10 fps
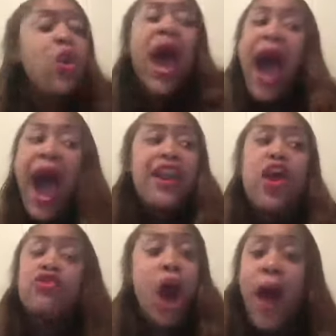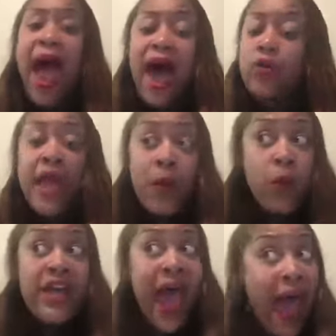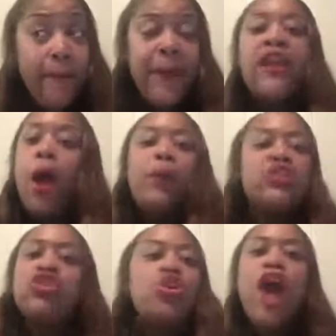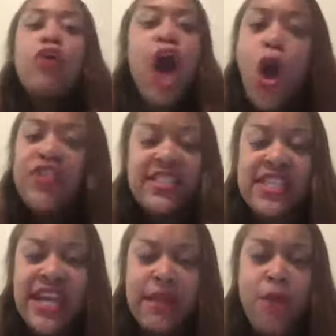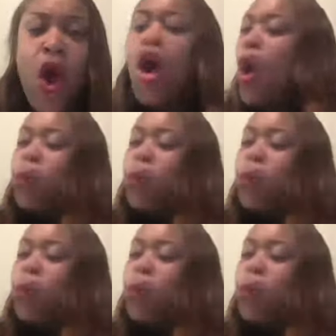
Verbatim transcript: I don't know how it happened, but you don't know this anymore.